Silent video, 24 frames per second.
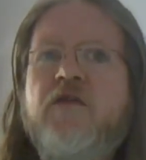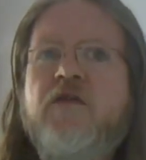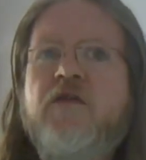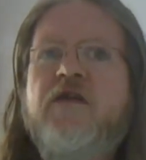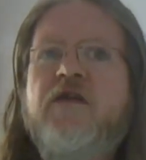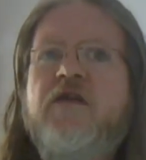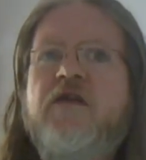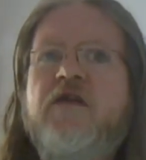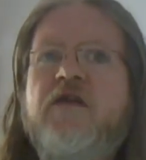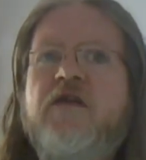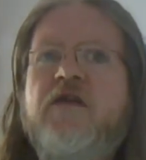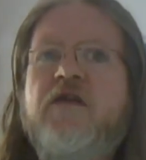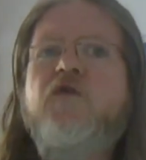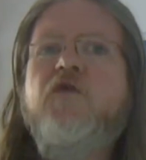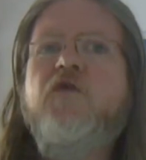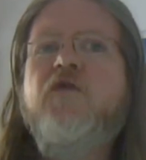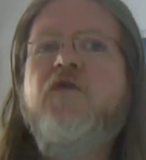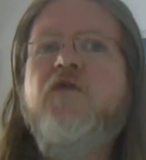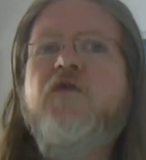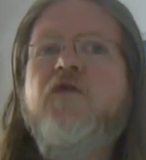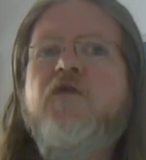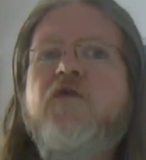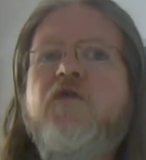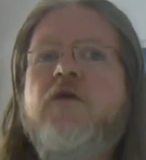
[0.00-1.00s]
that if you
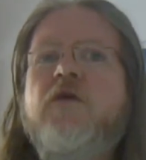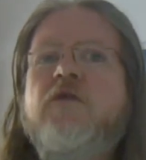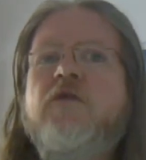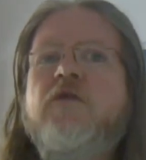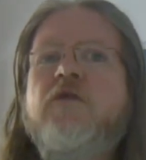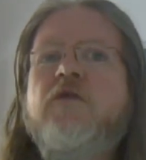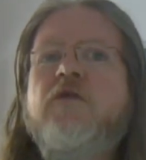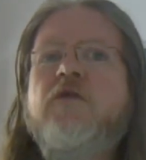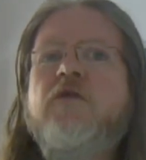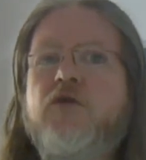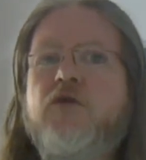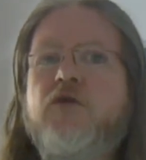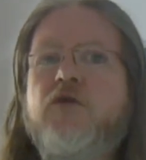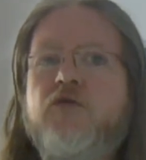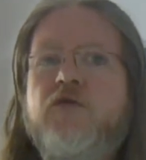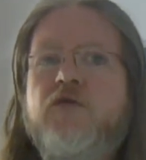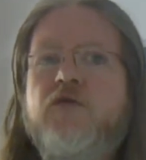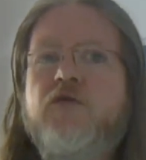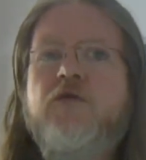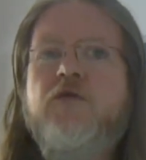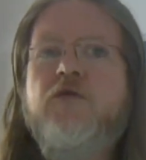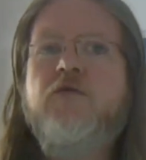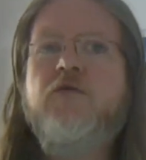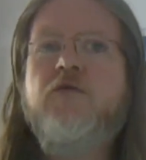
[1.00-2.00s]
fly in altitude,
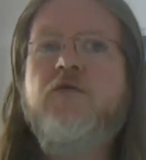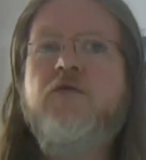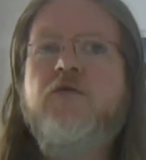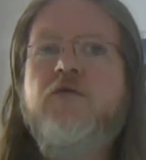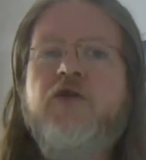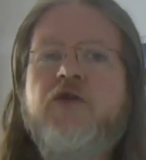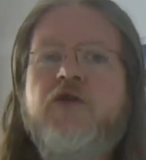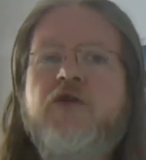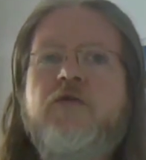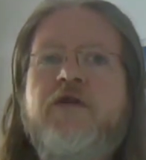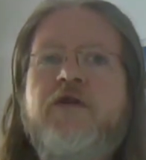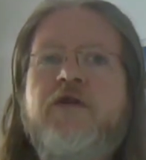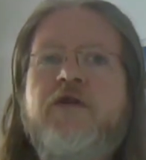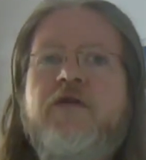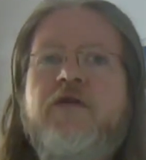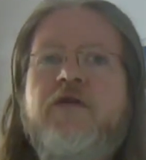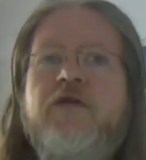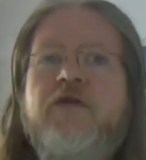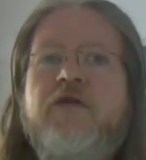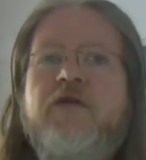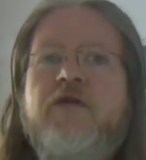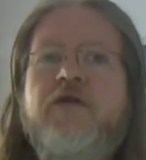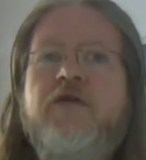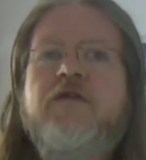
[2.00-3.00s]
you
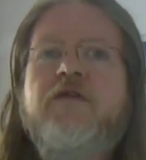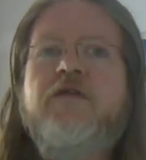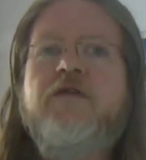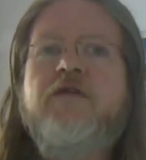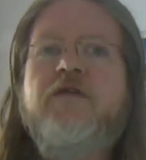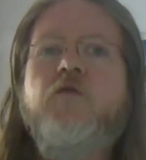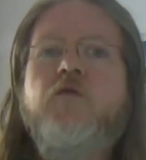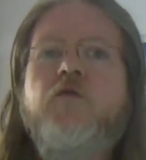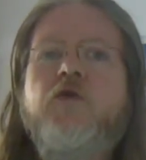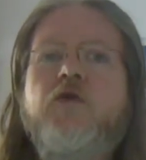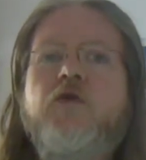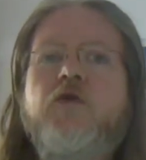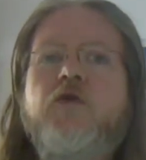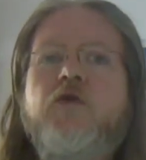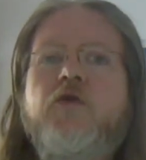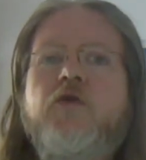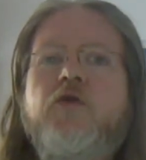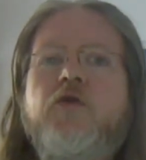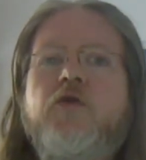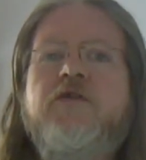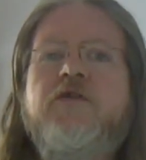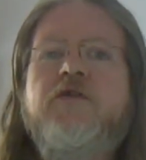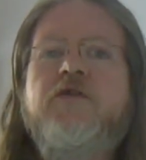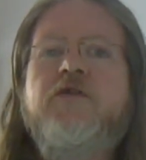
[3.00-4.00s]
actually add the word
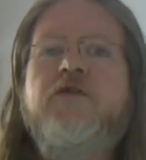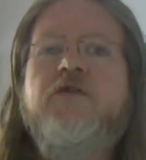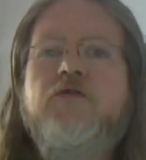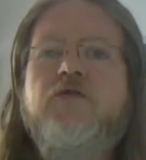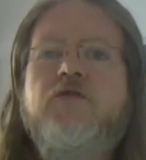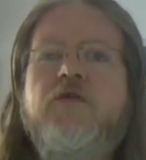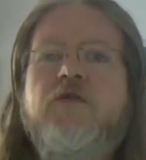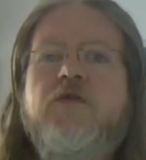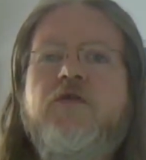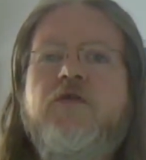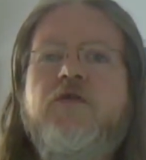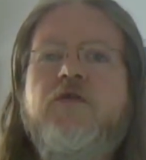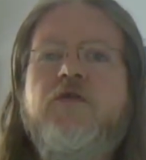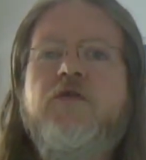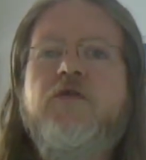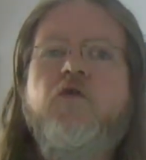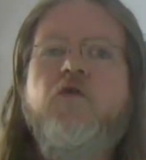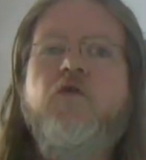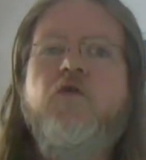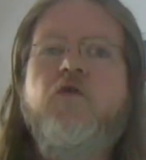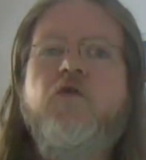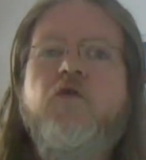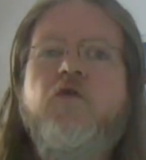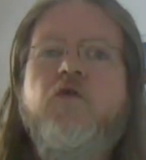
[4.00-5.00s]
altitude
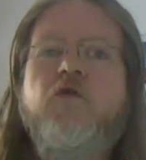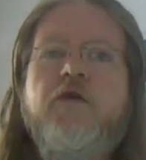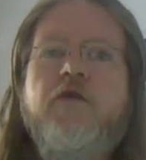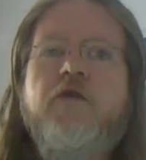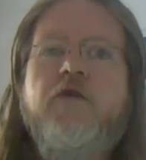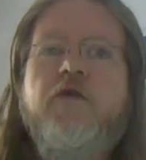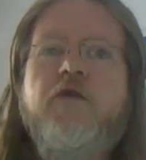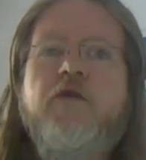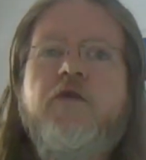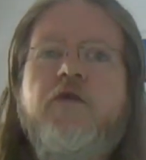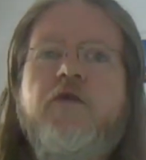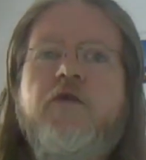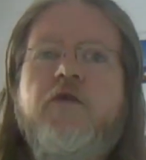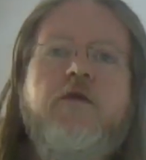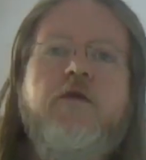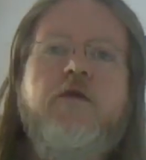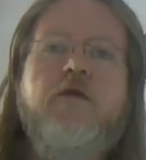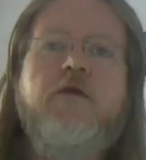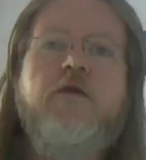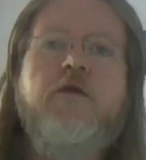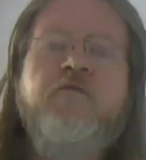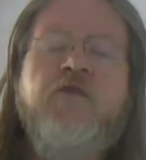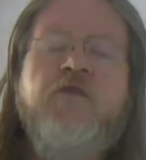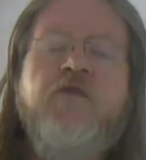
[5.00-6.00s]
before the figure.
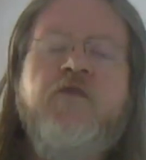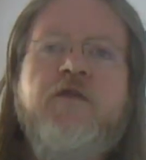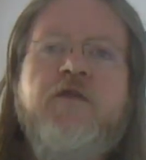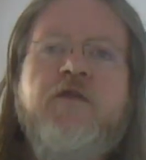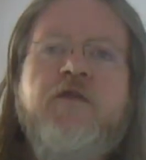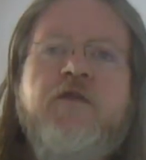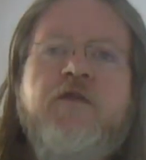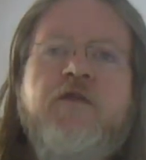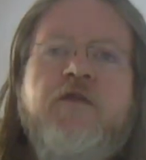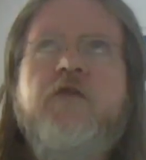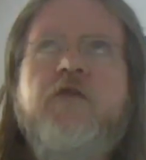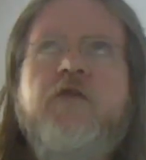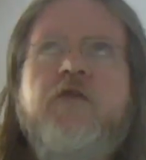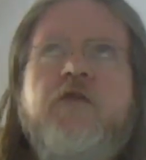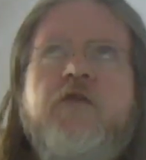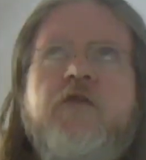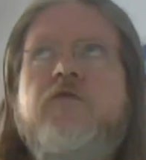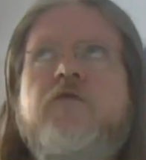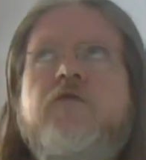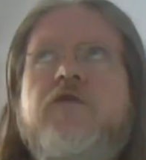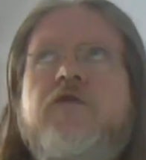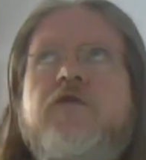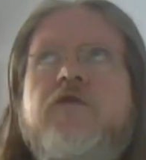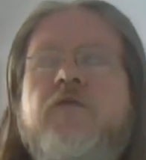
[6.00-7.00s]
So that would
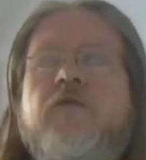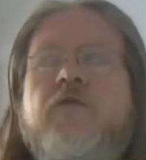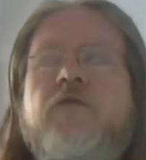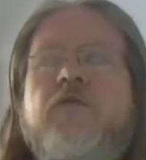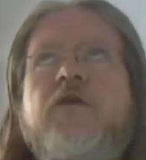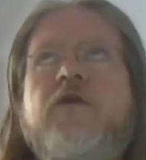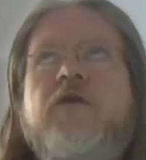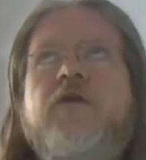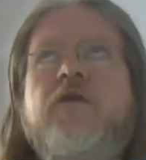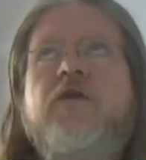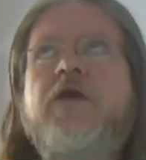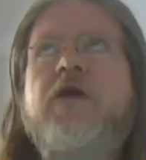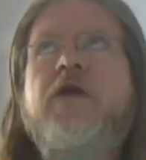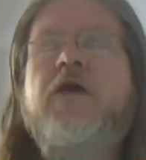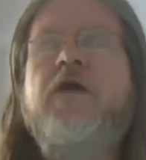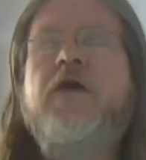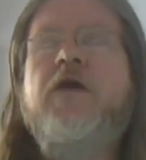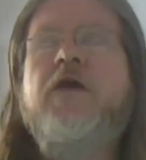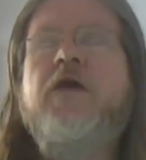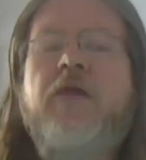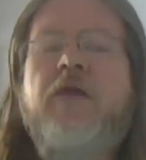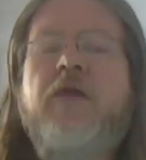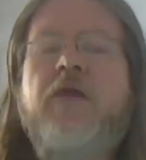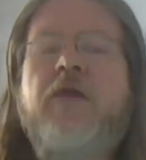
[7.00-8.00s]
do something like
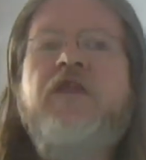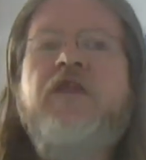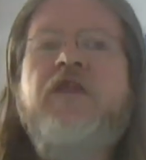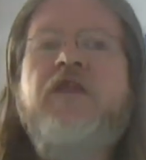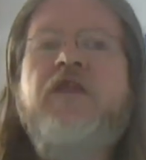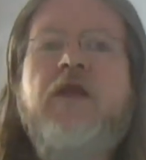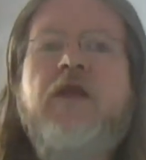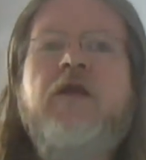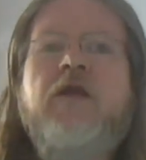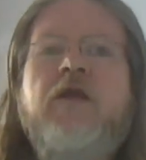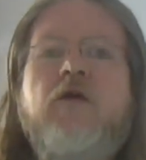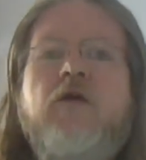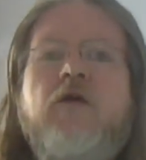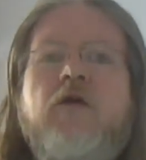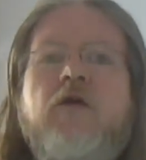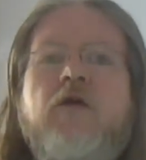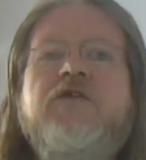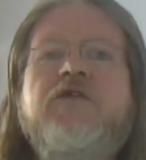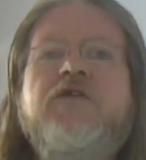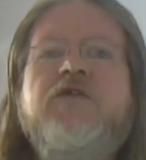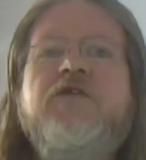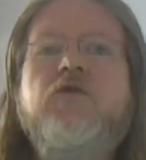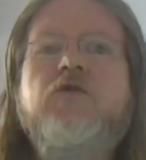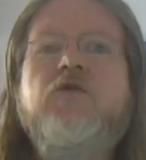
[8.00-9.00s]
maintaining
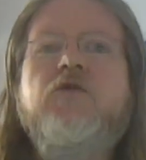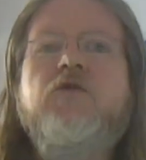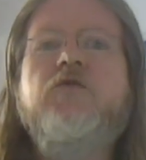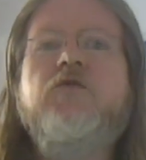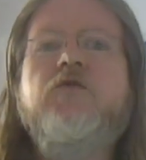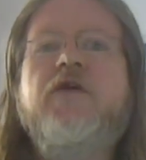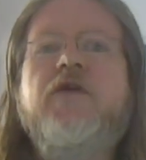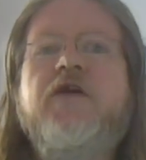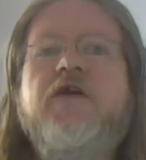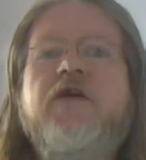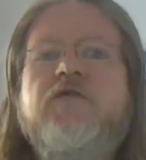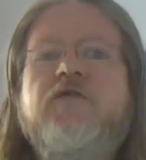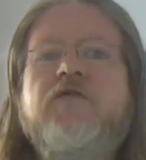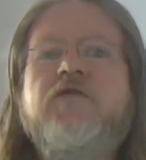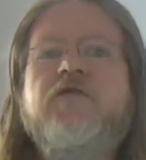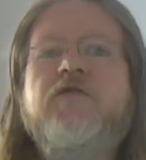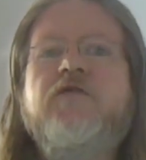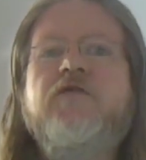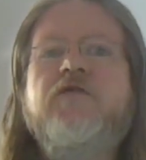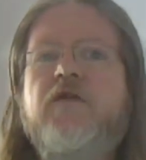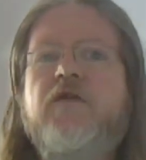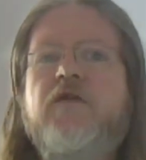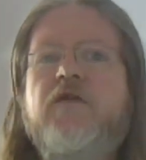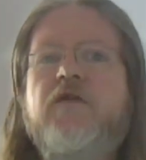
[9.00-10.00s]
altitude 2,000
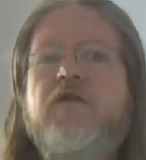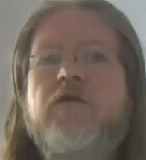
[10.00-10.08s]
feet,